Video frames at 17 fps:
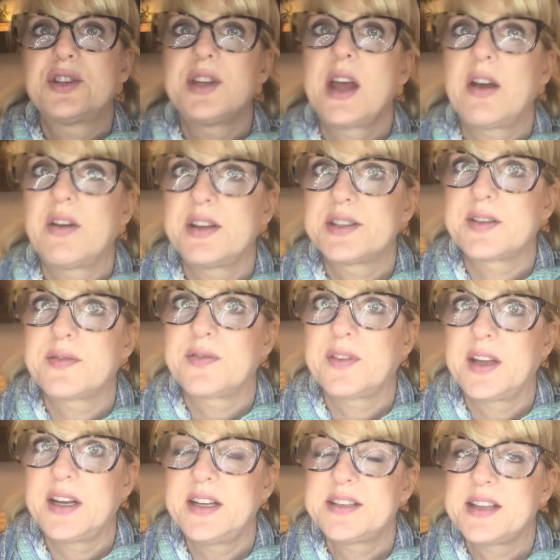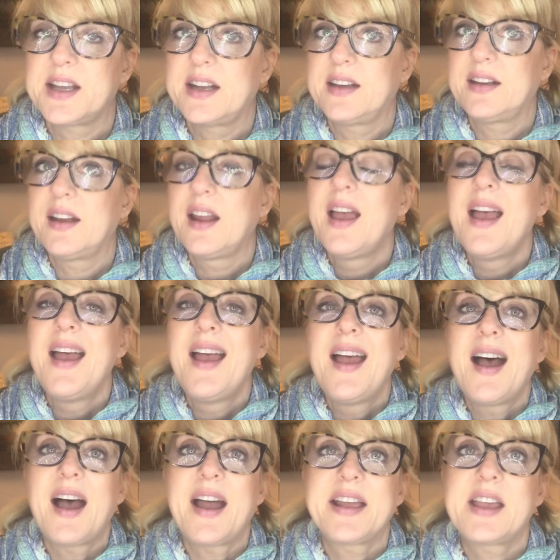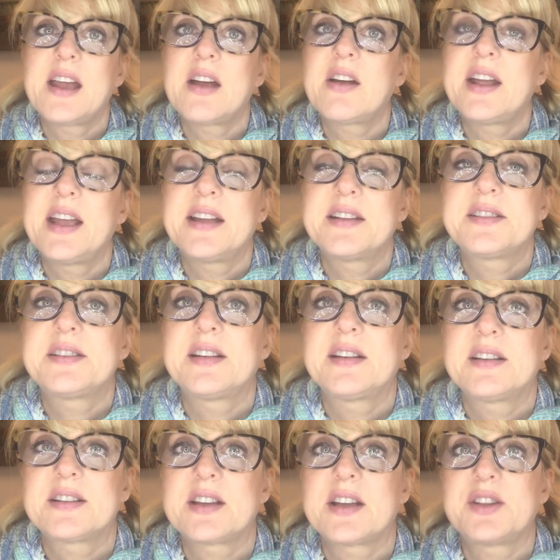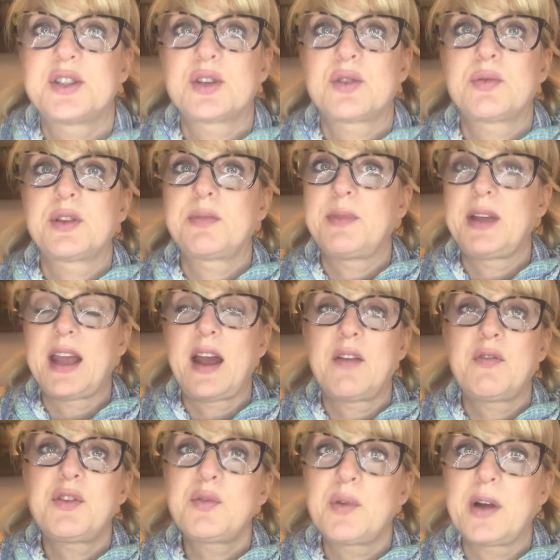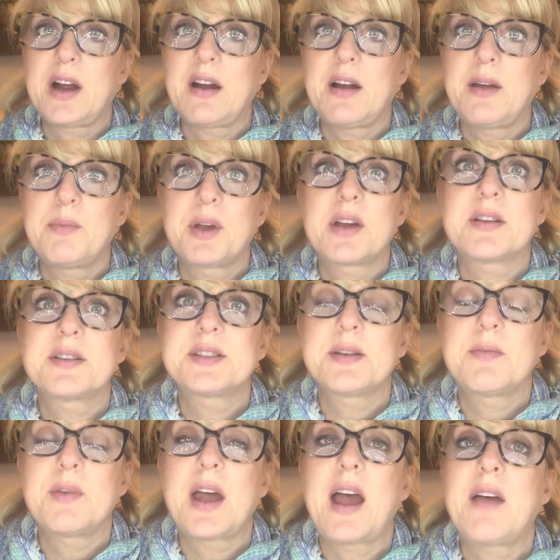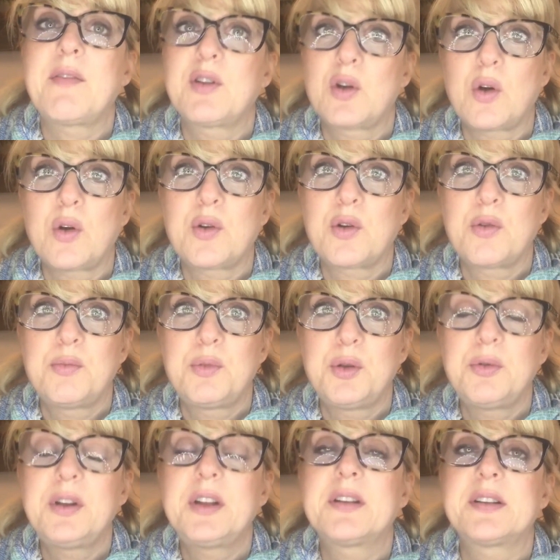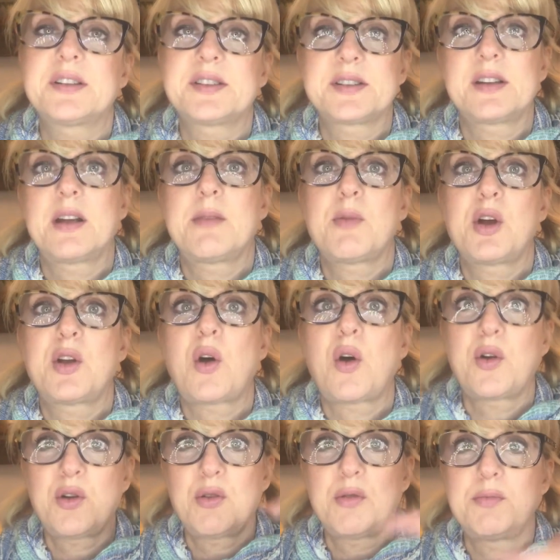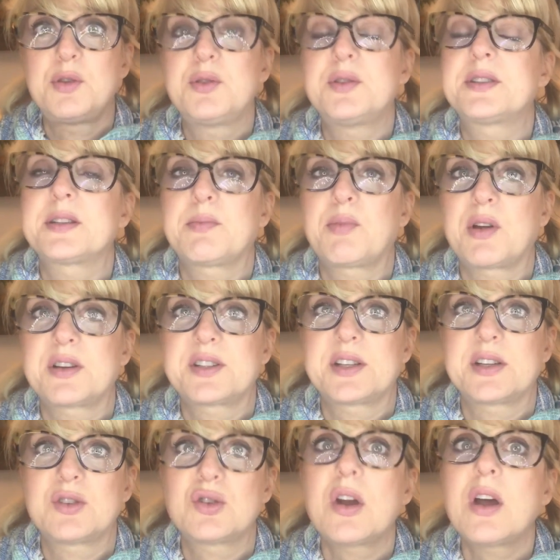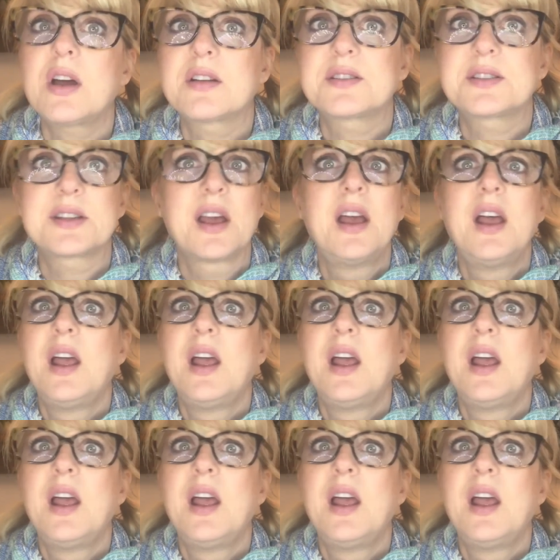Now, as a flight attendant, I carry hand sanitizer with me everywhere, and because I have an autoimmune illness and I'm on autoimmune suppressing drugs,